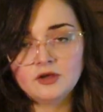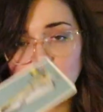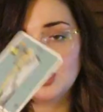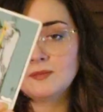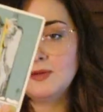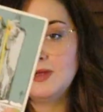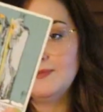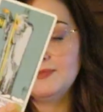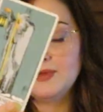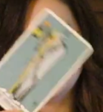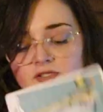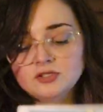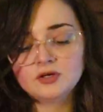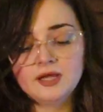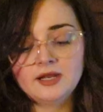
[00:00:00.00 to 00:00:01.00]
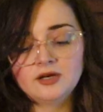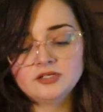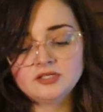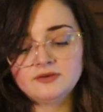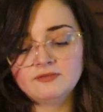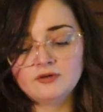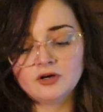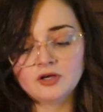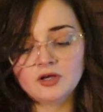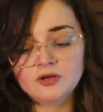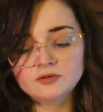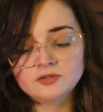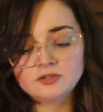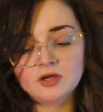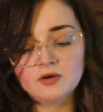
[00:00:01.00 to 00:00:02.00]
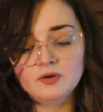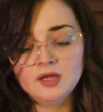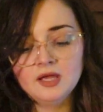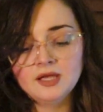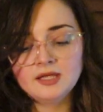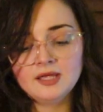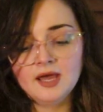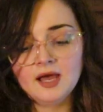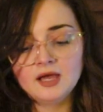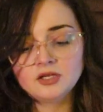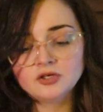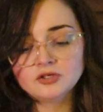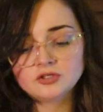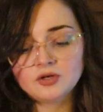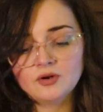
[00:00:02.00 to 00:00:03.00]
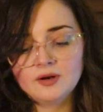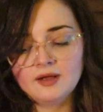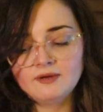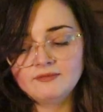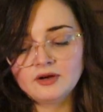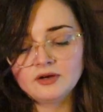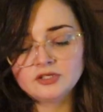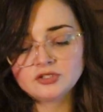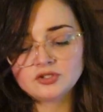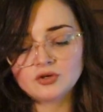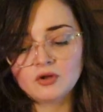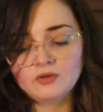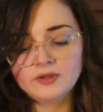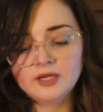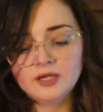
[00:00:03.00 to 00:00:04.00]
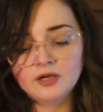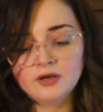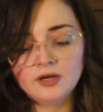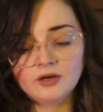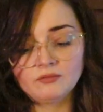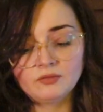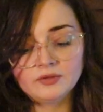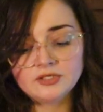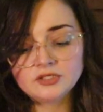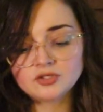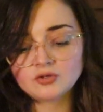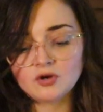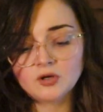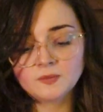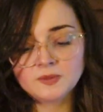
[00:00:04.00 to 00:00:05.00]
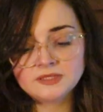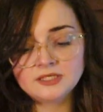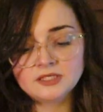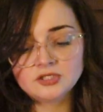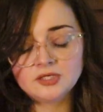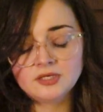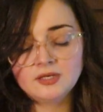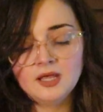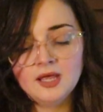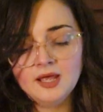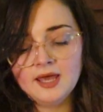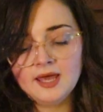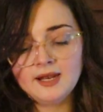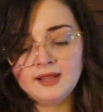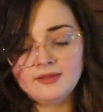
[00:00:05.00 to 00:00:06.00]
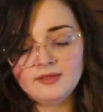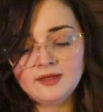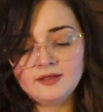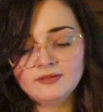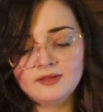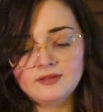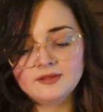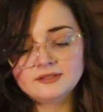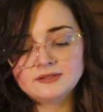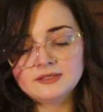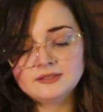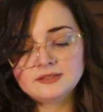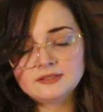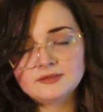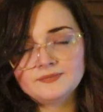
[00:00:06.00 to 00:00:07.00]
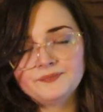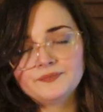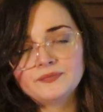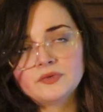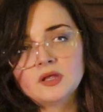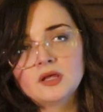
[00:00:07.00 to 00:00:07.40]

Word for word: The Hermit. That's your energy, Virgo. So, yeah, you're showing up very strongly here in a really strong position. And I think that this is